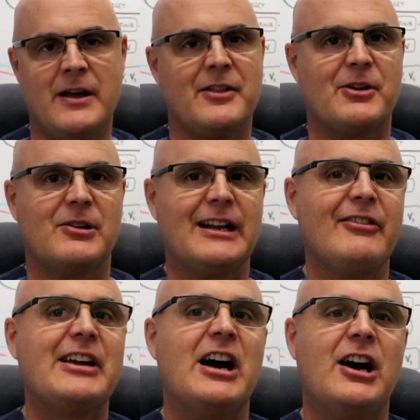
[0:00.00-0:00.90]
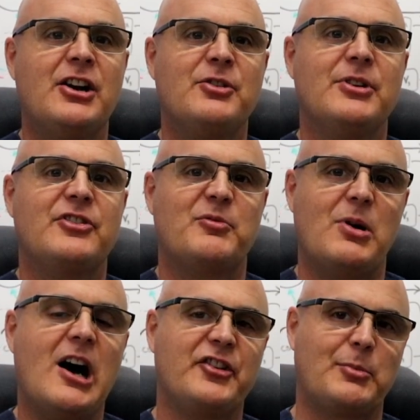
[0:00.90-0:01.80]
There are literally hundreds of
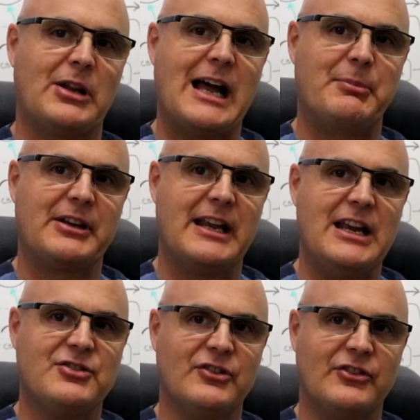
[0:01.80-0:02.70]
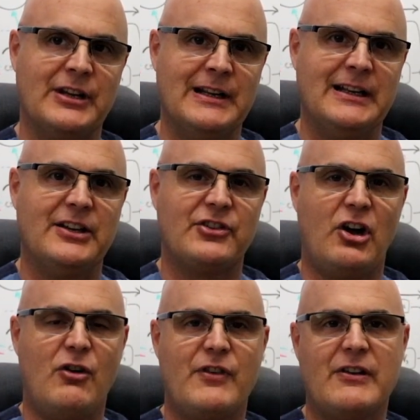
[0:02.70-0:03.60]
possible applications. It's
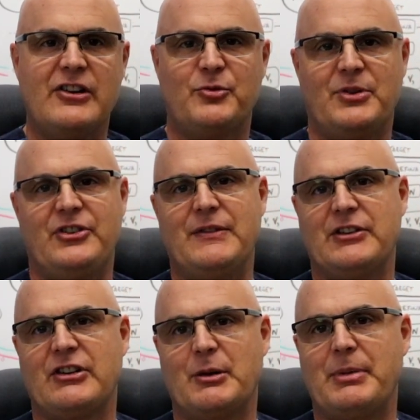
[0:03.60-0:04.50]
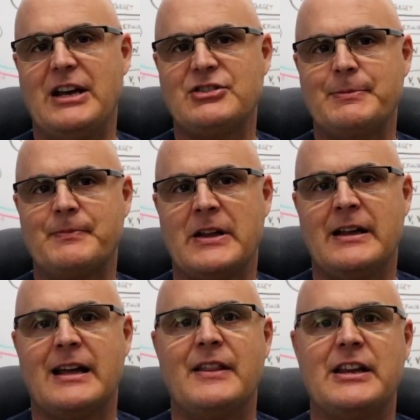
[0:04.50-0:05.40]
all very specific to the patient
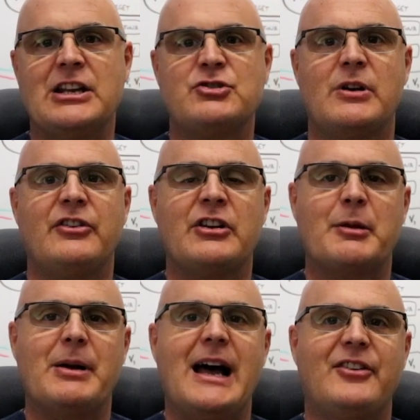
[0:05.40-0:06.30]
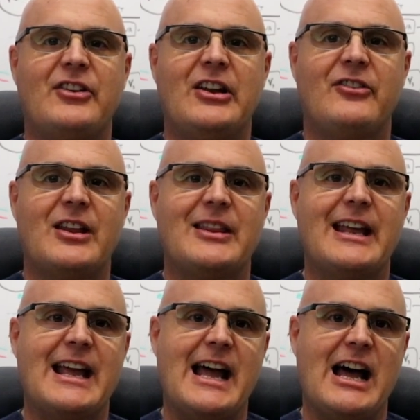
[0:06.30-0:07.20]
and the injuries and capacities that
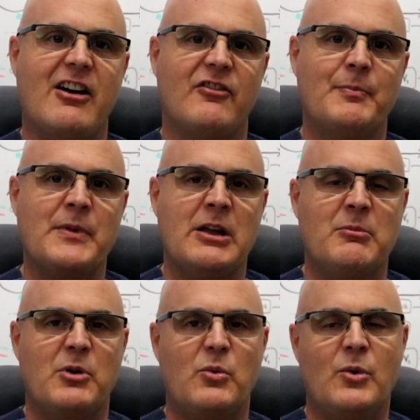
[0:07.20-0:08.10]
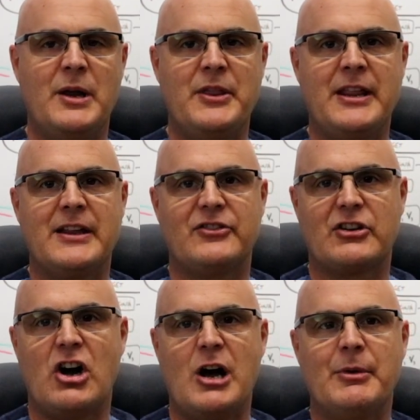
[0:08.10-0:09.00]
they have. But one thing that's
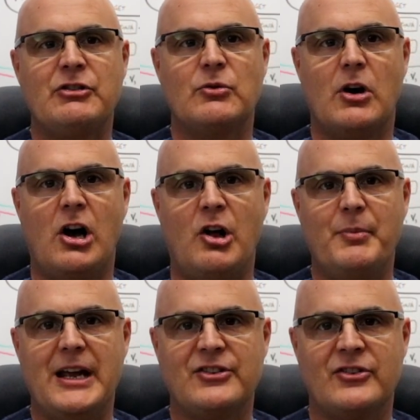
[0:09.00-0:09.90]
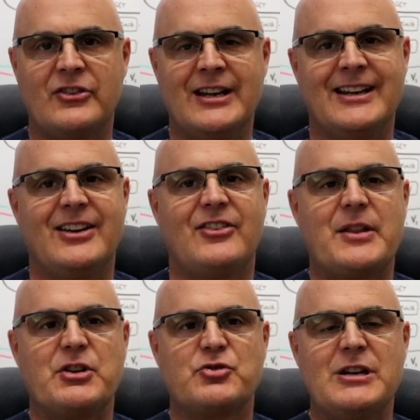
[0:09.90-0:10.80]
common to all patients is
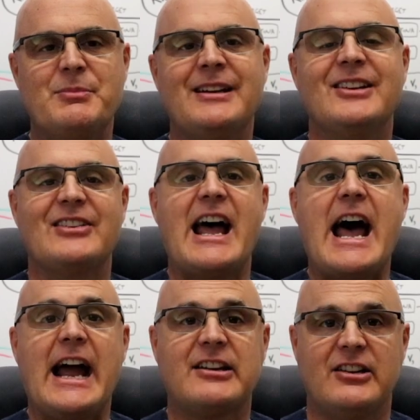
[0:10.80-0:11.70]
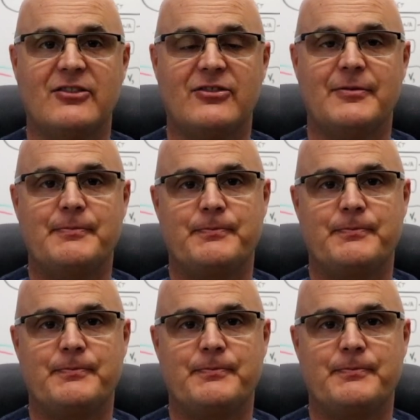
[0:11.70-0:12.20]
that the treatment is active.